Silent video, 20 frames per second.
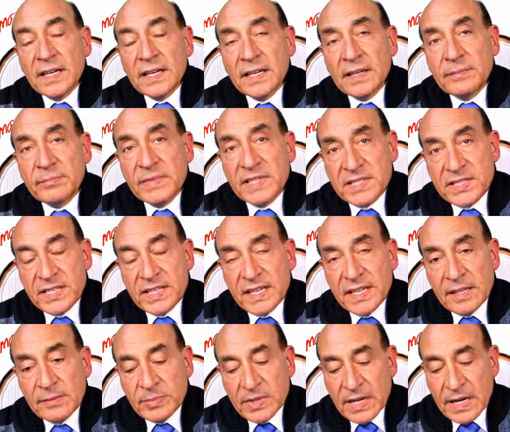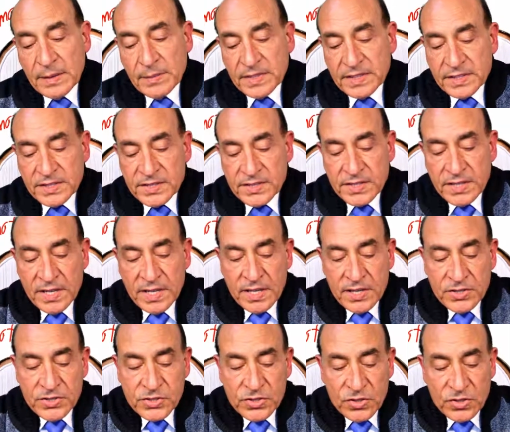material parameters.
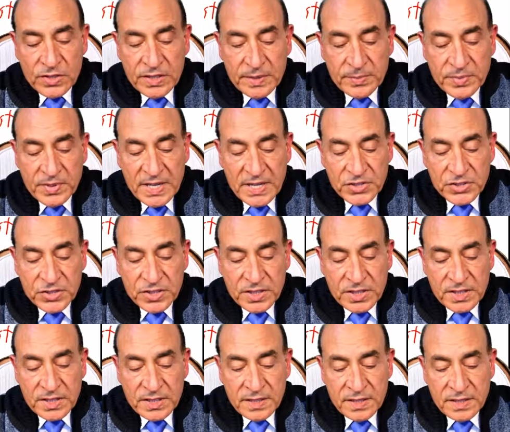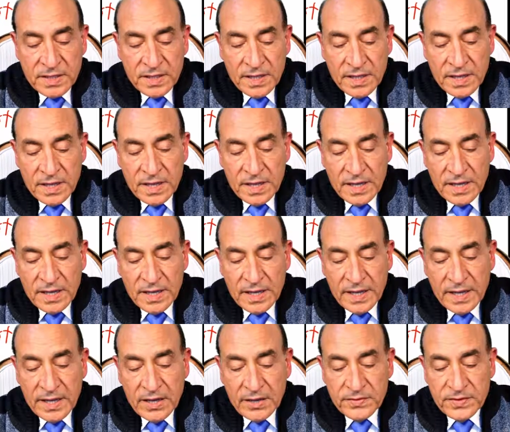So the pressure
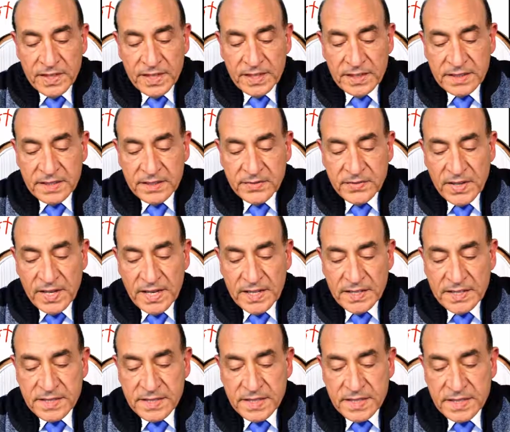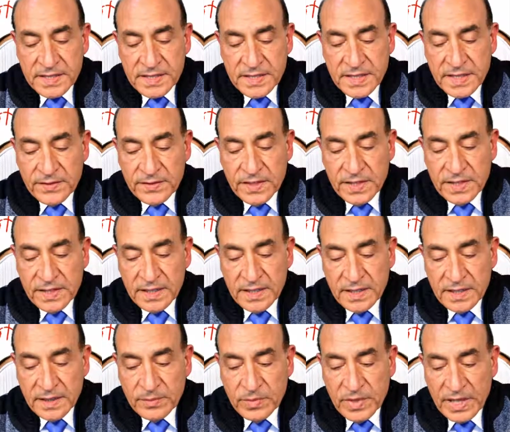of the interface is given
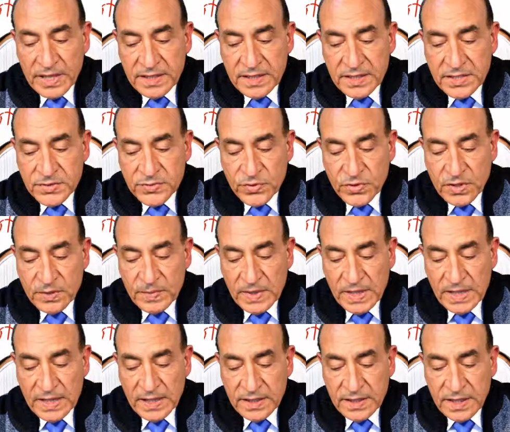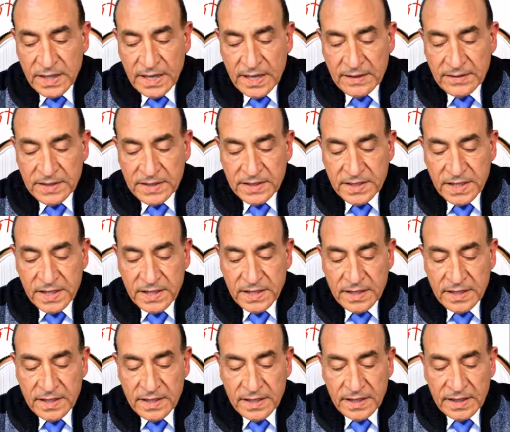by this formula. You have it in
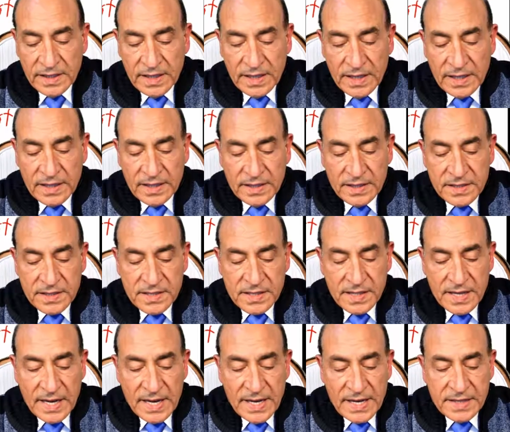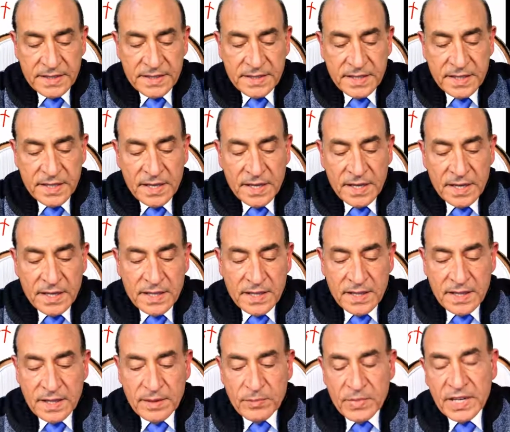the slides.
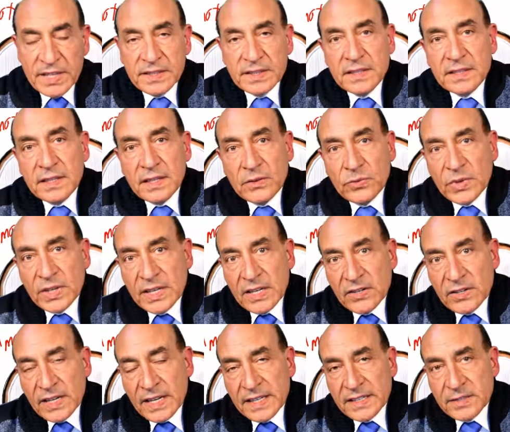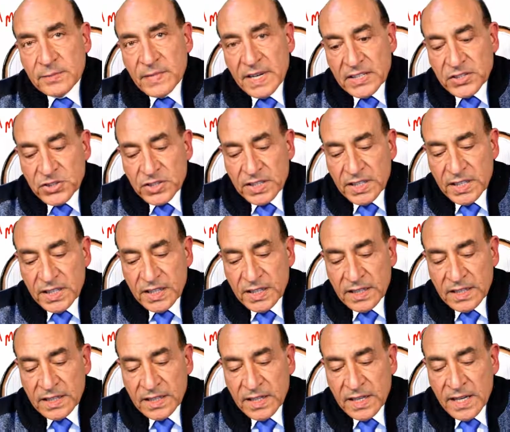But what I would like to mention
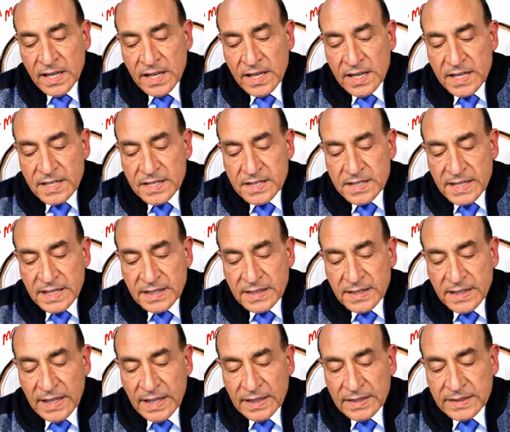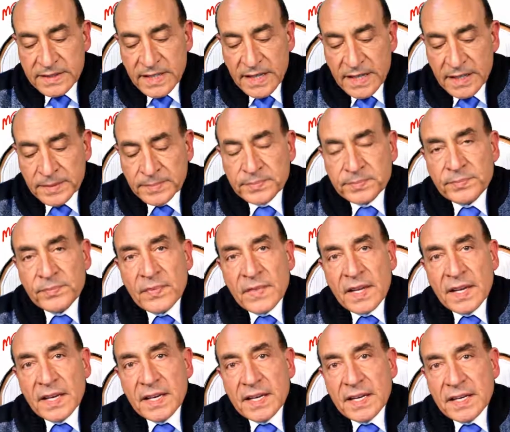here is that delta
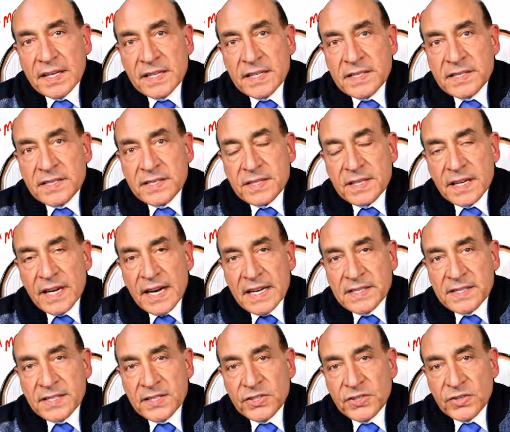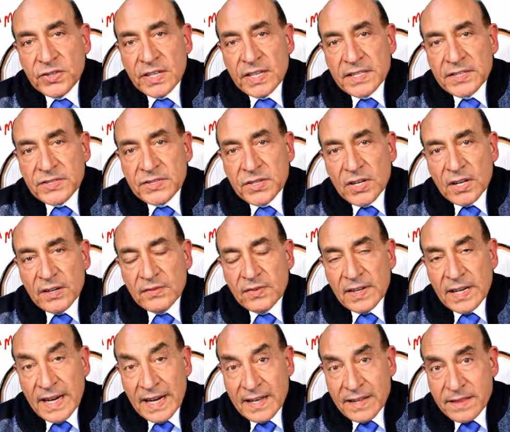has the units of
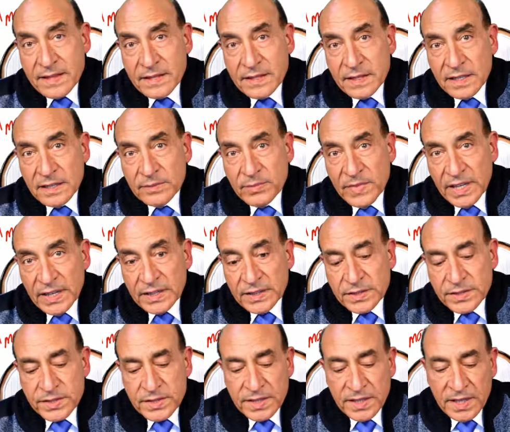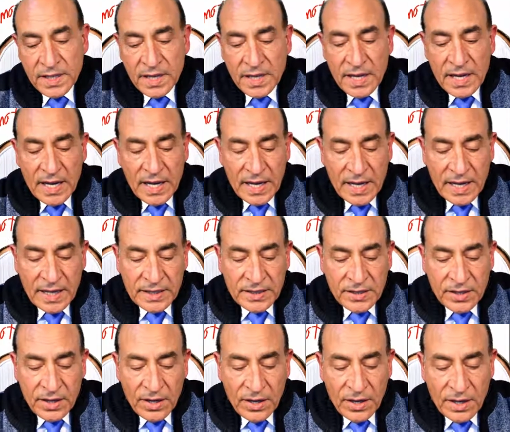length in meters, and
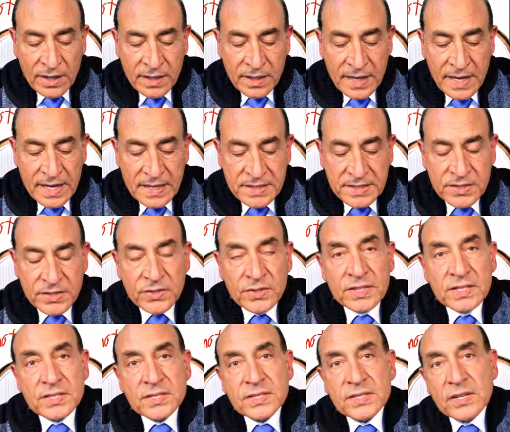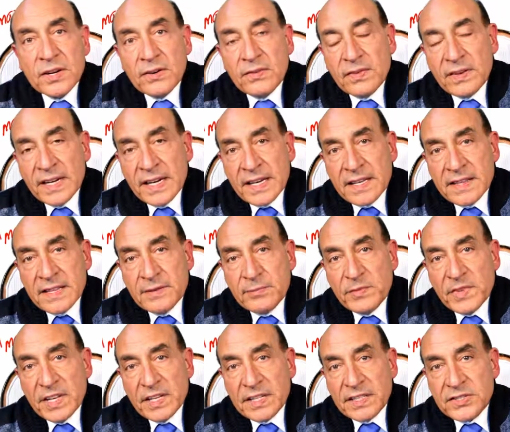R has the units of length in
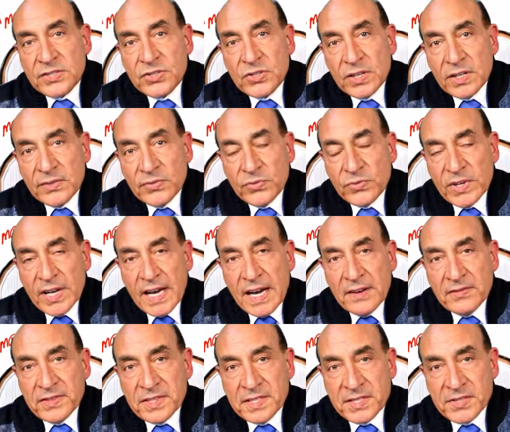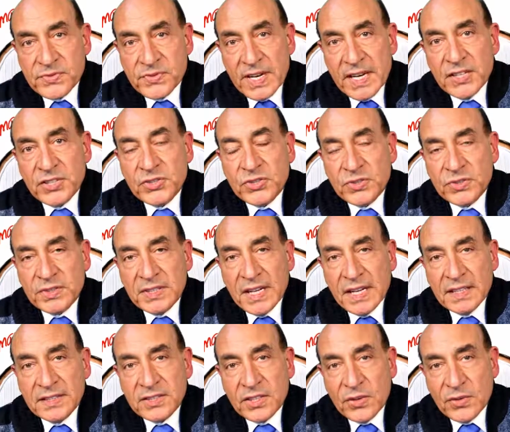meters. So if we have this ratio
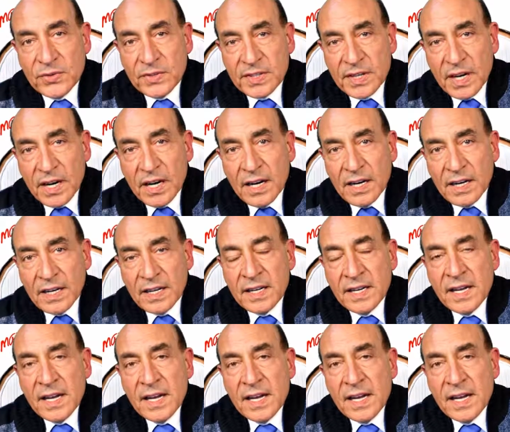delta over R,